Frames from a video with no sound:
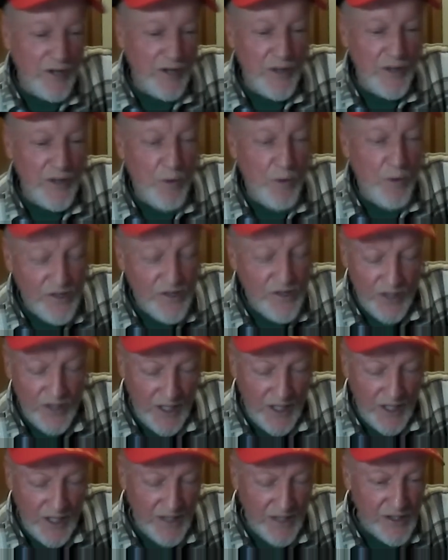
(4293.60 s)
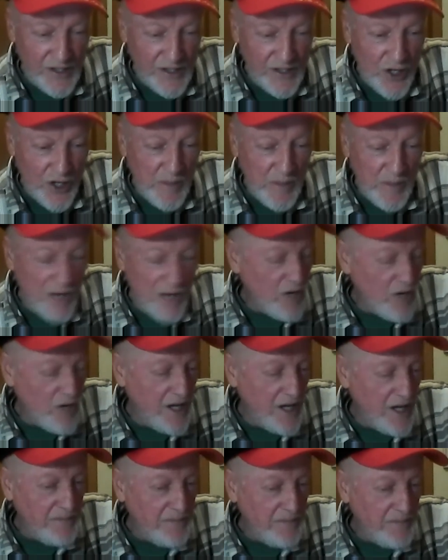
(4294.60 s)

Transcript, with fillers: that wasn't hit is on my right.